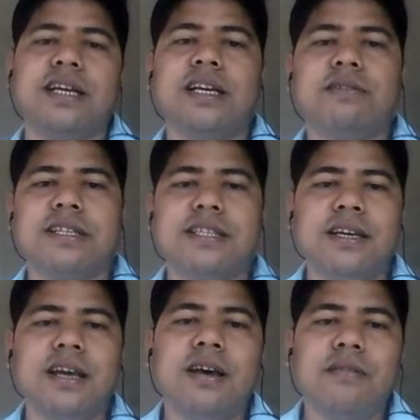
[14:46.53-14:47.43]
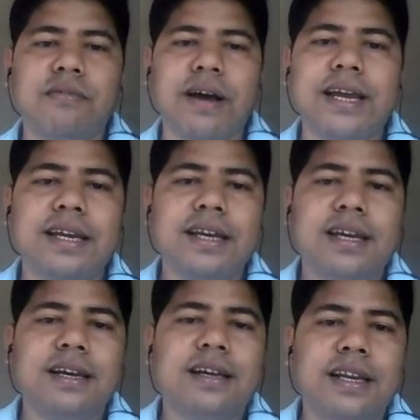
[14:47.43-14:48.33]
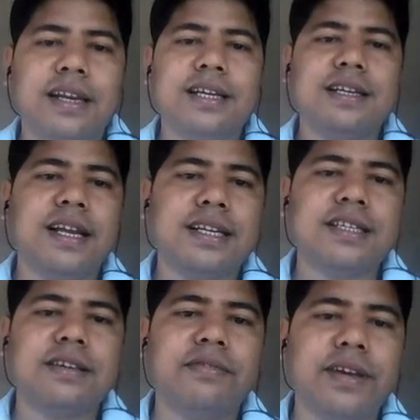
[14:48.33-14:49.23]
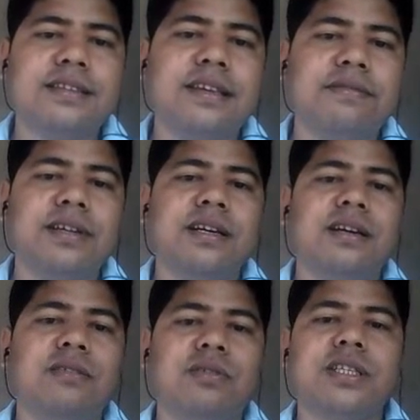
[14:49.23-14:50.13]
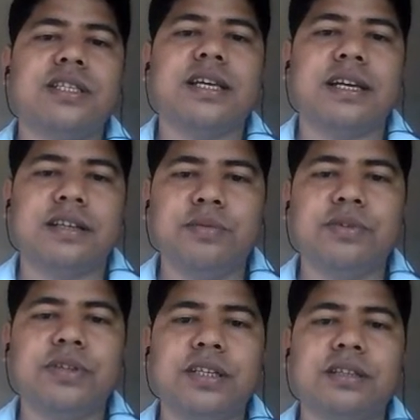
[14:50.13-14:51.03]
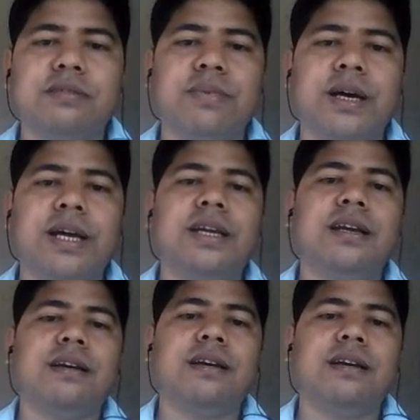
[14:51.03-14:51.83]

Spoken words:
Here you can see phi, there, that is a phase shift which is attributed by